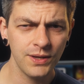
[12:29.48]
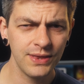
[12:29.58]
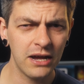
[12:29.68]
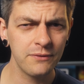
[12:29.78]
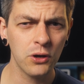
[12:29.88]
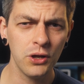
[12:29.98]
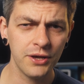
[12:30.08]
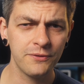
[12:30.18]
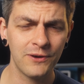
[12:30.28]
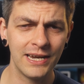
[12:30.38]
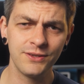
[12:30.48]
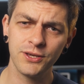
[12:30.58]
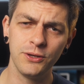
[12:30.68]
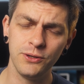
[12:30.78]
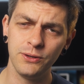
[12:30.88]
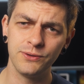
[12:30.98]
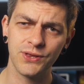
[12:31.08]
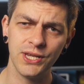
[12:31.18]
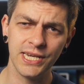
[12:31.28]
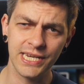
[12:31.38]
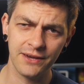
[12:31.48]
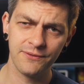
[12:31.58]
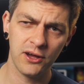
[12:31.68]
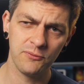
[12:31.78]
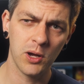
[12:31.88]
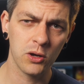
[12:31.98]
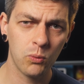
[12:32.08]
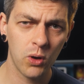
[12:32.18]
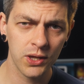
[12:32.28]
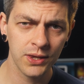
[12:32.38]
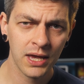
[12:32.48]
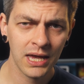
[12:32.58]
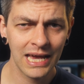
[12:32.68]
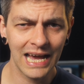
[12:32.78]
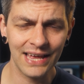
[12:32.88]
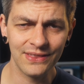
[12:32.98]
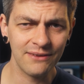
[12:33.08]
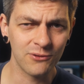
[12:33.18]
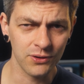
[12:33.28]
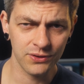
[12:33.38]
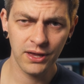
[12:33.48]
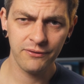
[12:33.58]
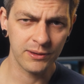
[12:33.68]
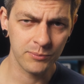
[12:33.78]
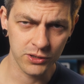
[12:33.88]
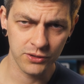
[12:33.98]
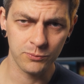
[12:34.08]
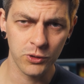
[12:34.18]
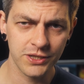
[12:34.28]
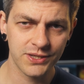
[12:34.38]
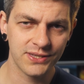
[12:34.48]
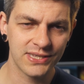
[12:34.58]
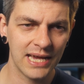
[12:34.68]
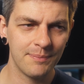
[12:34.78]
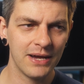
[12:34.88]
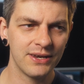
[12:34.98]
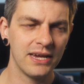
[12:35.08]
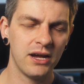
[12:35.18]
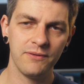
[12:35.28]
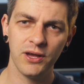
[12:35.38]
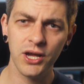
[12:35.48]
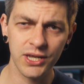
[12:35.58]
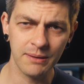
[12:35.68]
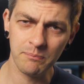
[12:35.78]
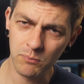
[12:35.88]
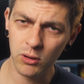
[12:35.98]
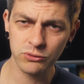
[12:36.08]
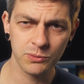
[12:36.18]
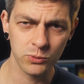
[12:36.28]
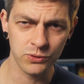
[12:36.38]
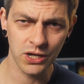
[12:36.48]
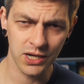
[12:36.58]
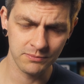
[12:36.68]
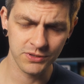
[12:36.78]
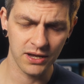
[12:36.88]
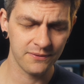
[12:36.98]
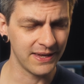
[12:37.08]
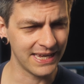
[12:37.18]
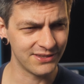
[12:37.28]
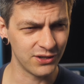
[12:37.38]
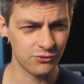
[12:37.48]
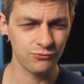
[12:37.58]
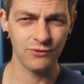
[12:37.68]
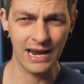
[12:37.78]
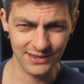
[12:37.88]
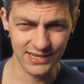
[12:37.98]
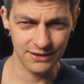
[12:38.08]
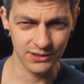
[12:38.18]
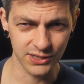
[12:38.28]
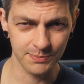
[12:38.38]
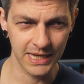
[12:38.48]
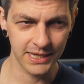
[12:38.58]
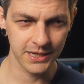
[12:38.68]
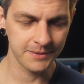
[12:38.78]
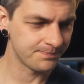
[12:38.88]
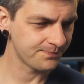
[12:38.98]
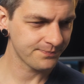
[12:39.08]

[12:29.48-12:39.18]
Now, I've got a lot of friends who use the Linear 5 Mark I, and they've got nothing but good words to say about it. I've heard it multiple times. I think it's a great sounding speaker.